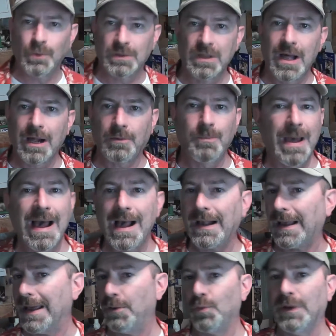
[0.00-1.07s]
would lock
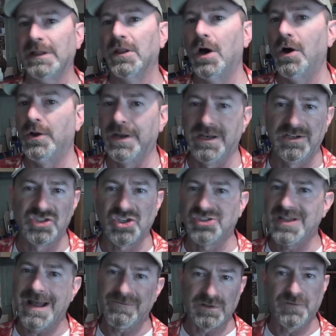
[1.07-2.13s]
back, I'd reload and
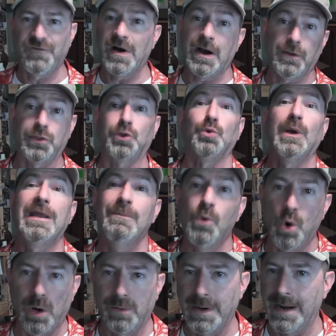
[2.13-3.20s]
just have to fire three
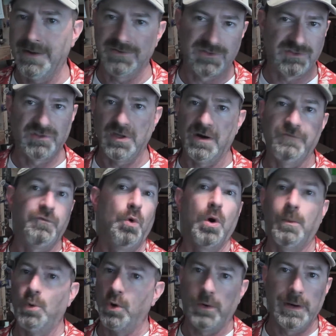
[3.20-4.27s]
more rounds instead of
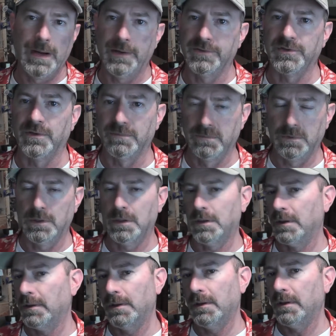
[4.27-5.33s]
four more rounds. Or,
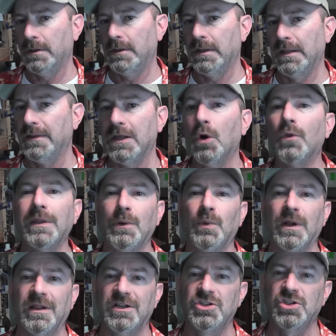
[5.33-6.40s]
or uh, and the only
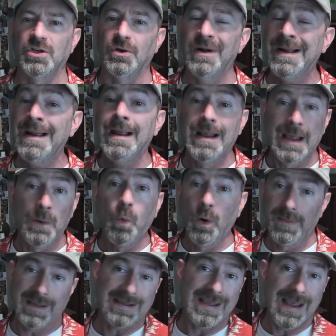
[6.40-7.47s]
real issue, and
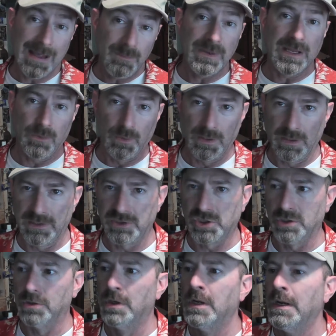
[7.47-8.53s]
one that can be a real
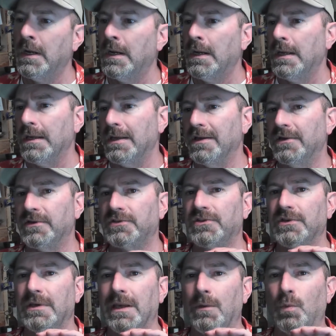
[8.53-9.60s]
issue,
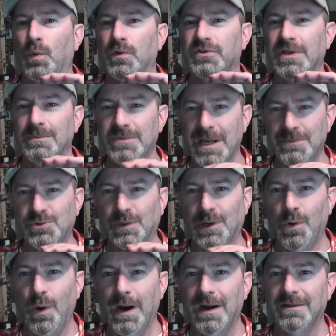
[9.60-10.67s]
is it sometimes
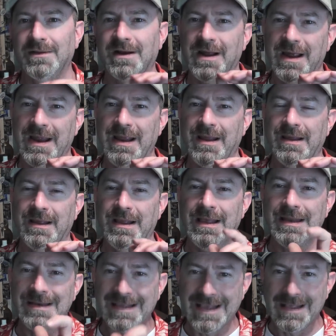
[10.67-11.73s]
required that I
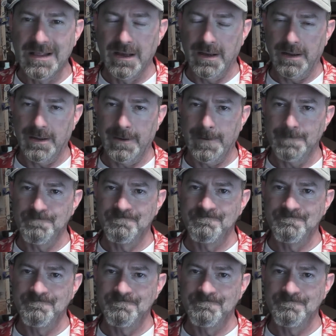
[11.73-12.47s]
in, uh,